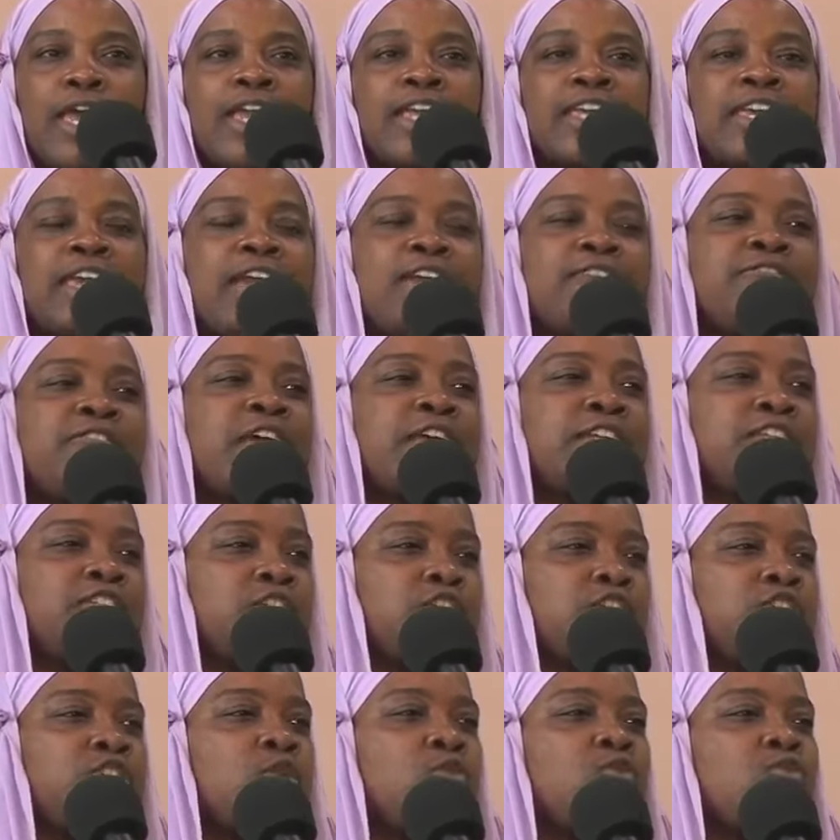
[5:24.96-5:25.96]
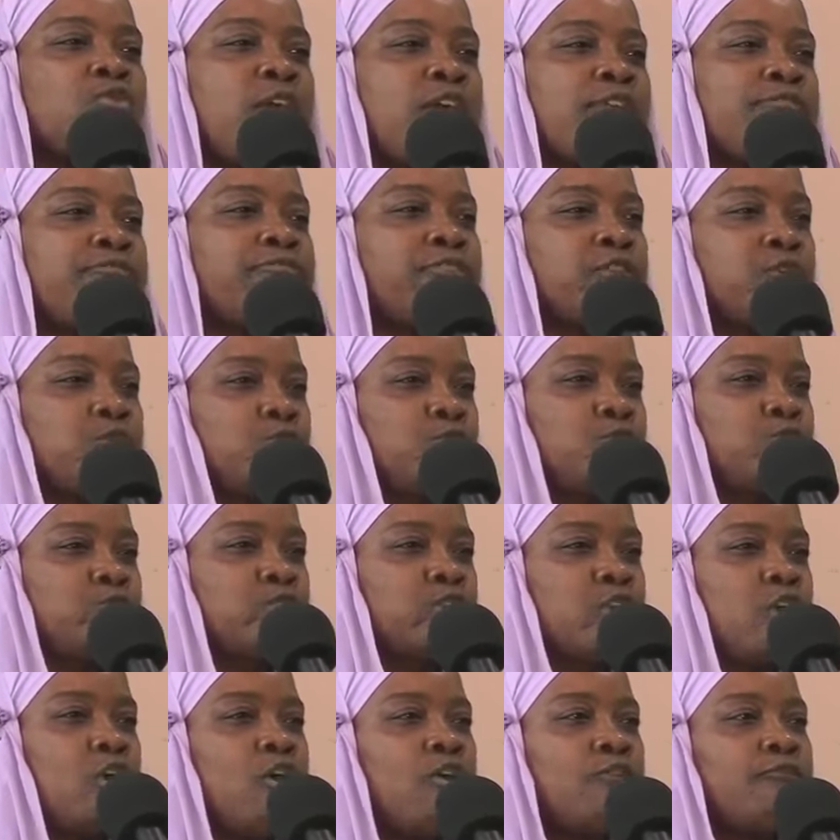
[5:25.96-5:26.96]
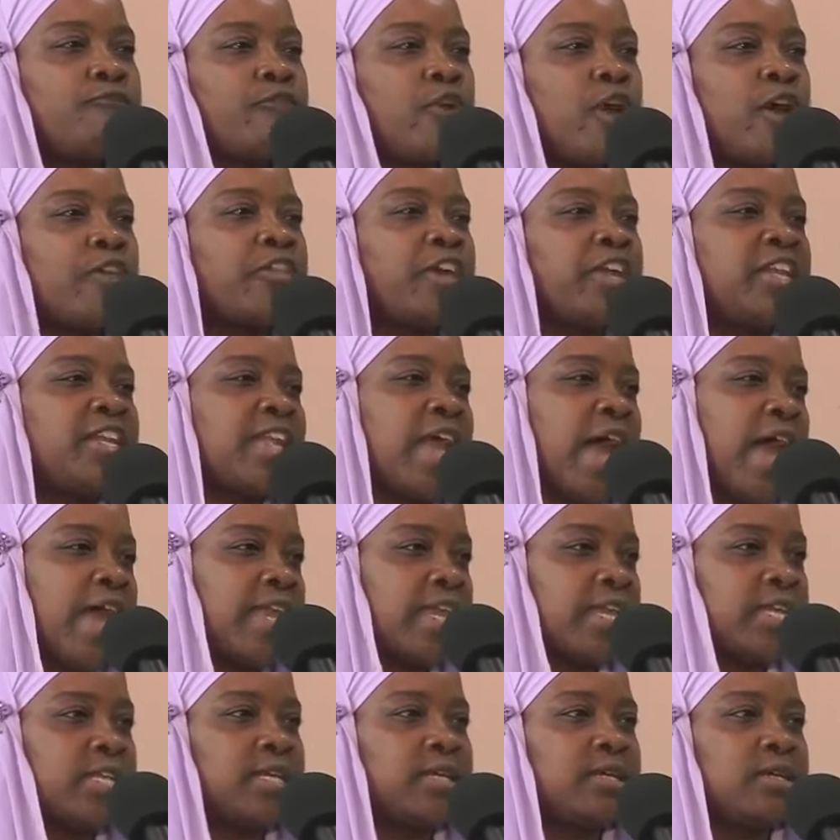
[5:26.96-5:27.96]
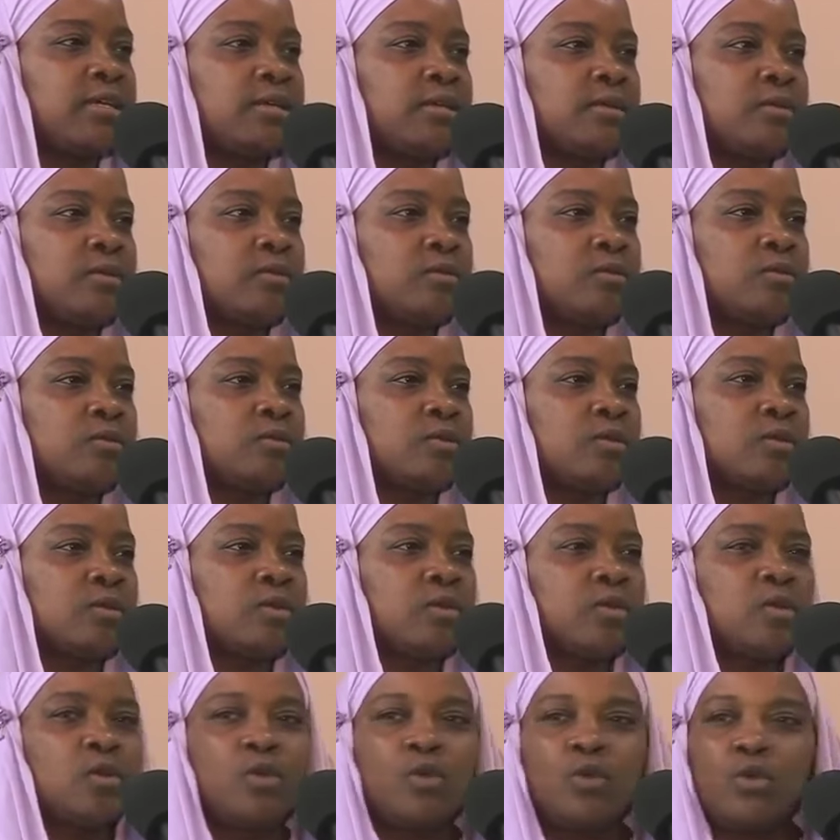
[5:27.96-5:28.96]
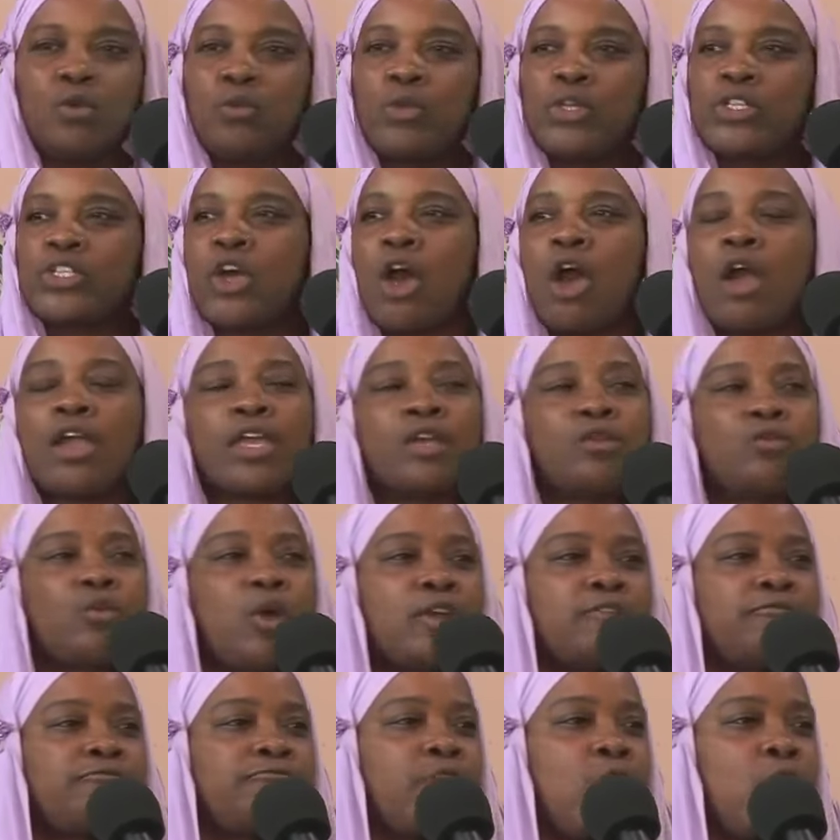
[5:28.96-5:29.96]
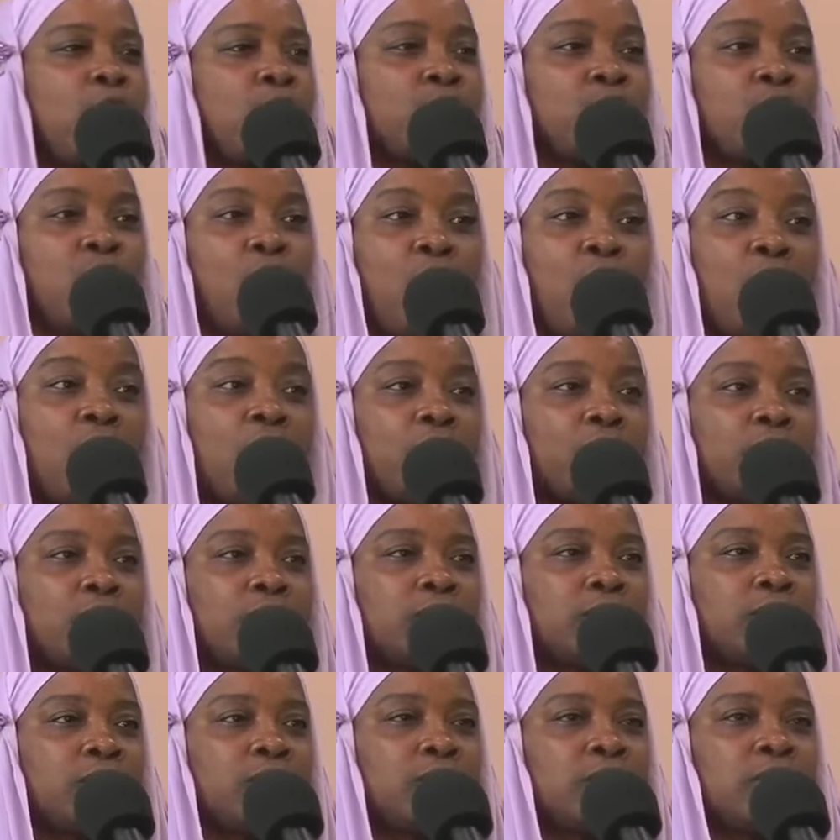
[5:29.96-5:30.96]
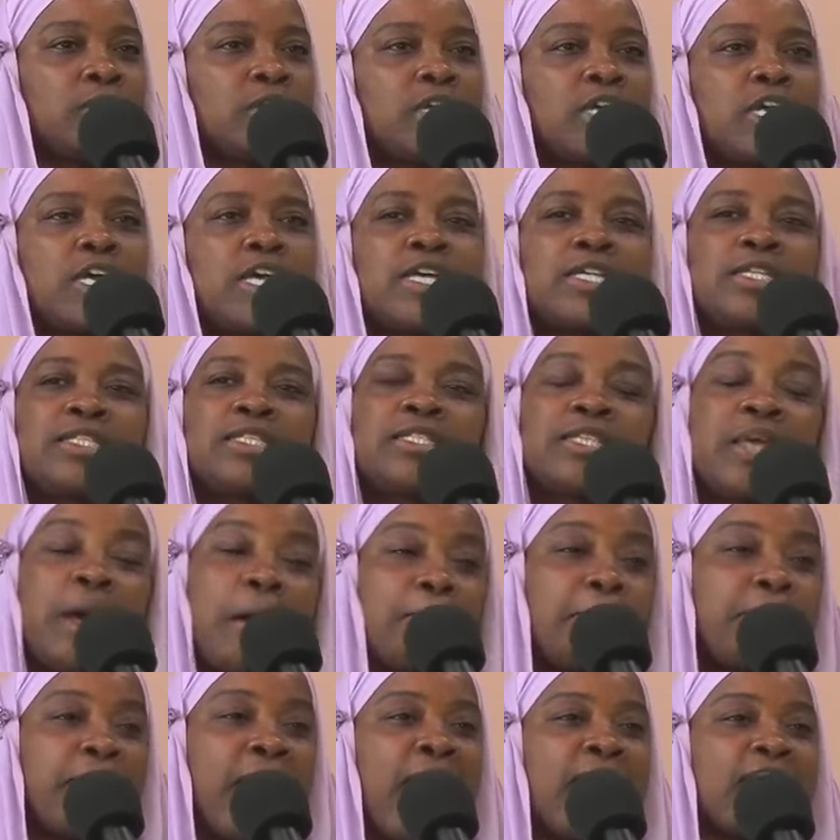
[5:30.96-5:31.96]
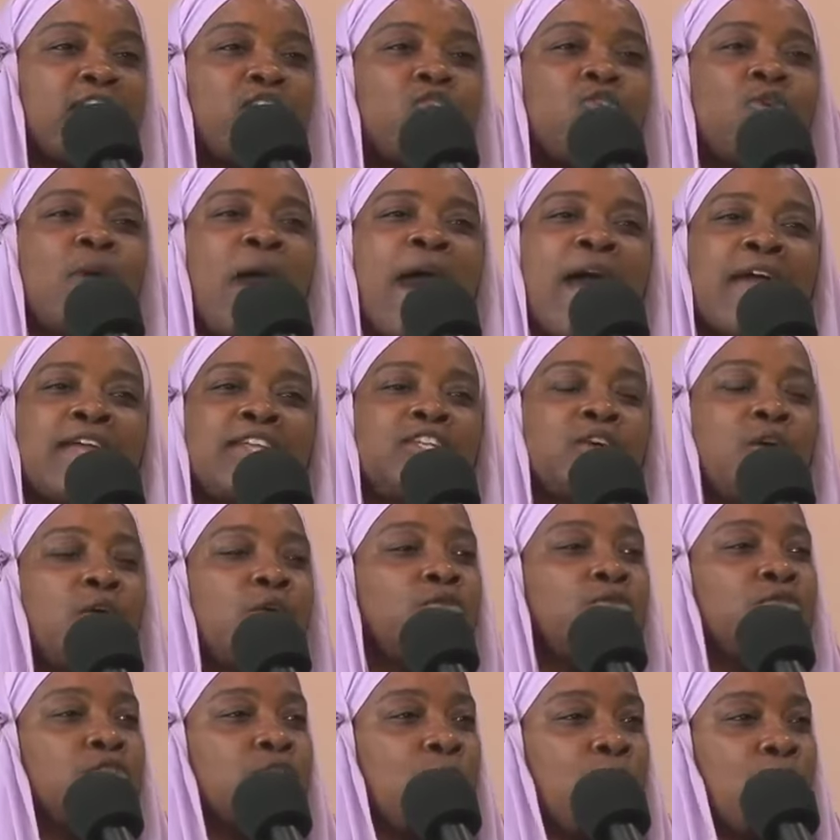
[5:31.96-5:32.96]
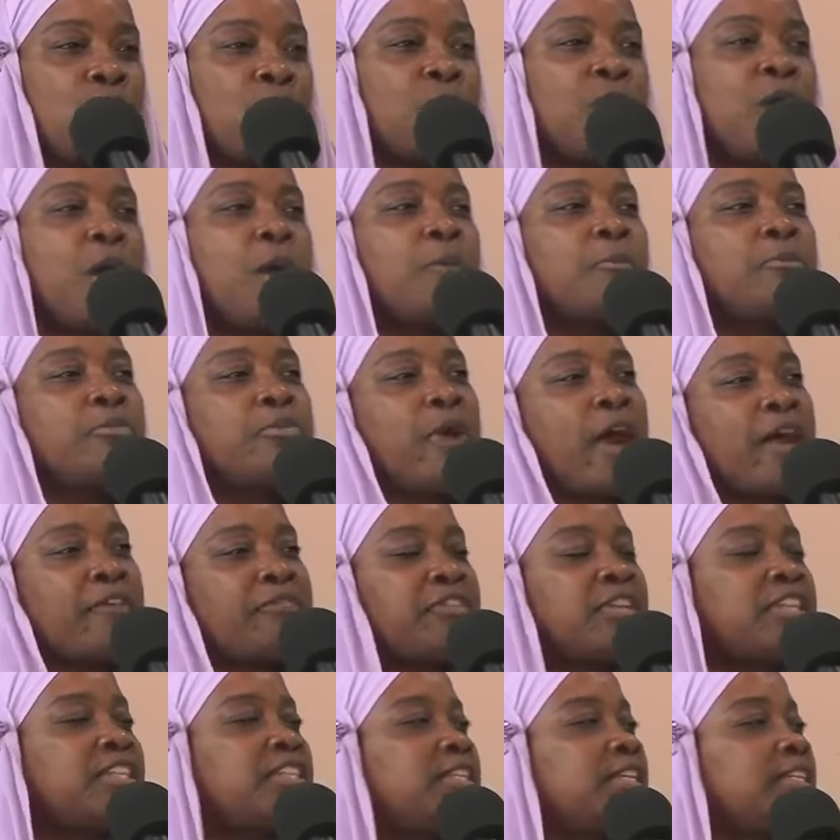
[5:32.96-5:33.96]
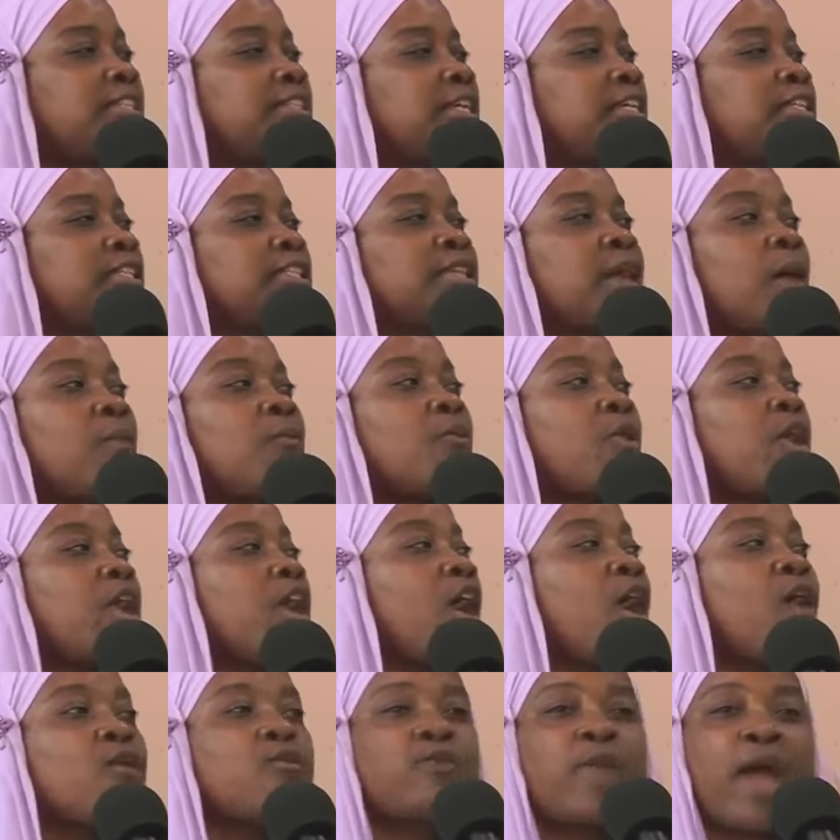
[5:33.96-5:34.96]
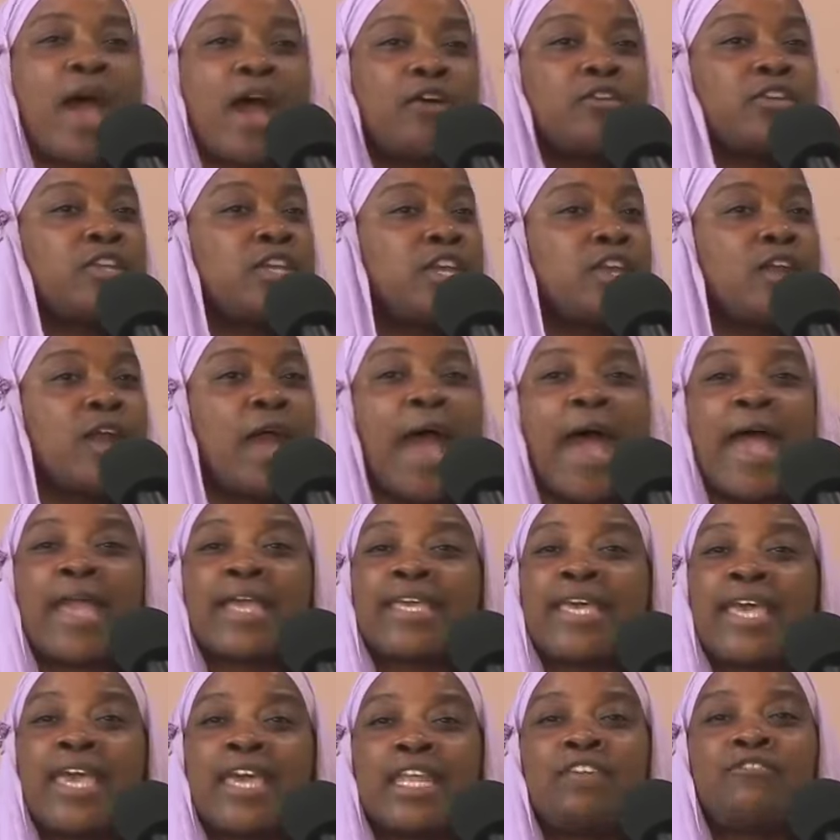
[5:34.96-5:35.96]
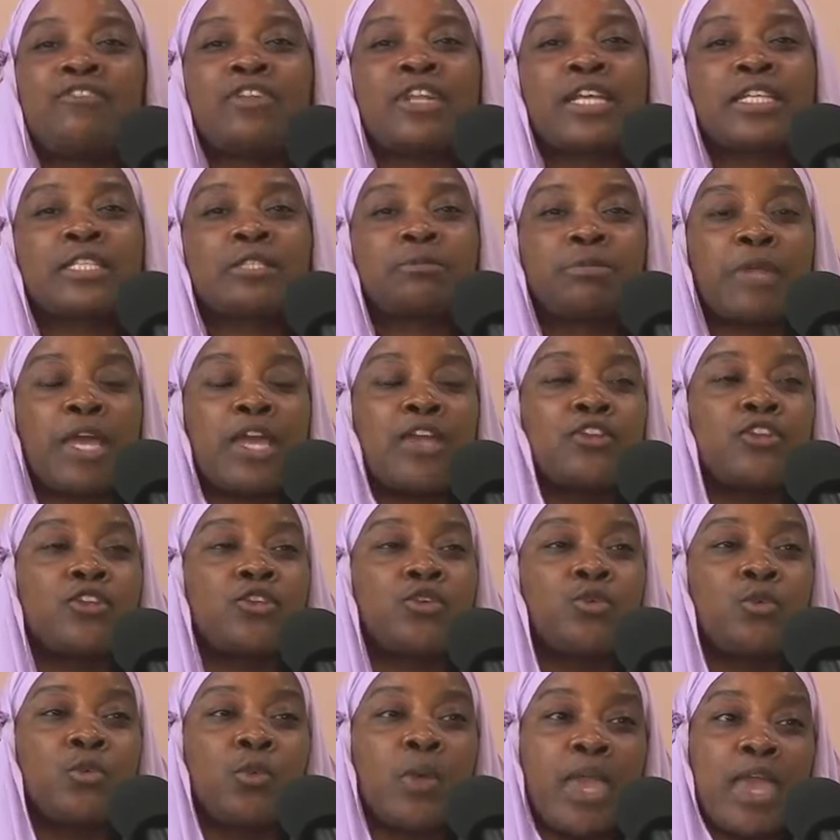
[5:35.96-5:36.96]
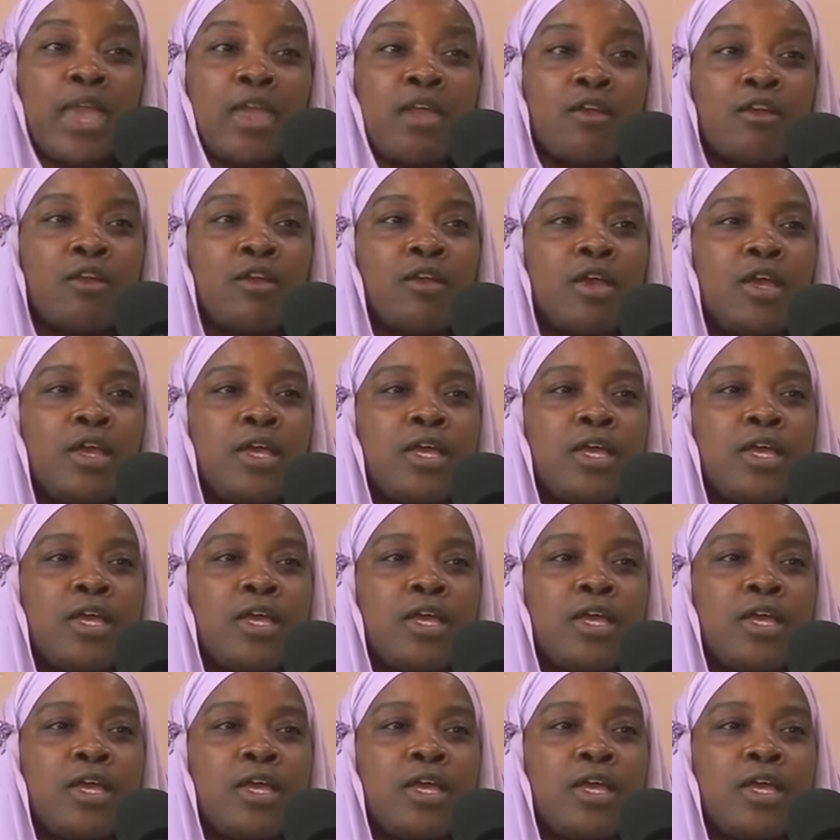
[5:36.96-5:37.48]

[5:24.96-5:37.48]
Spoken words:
gave that sister refuge for the night. We're talking one phone call. Somebody who I don't know brought this sister somewhere around here, I can't even explain to you where,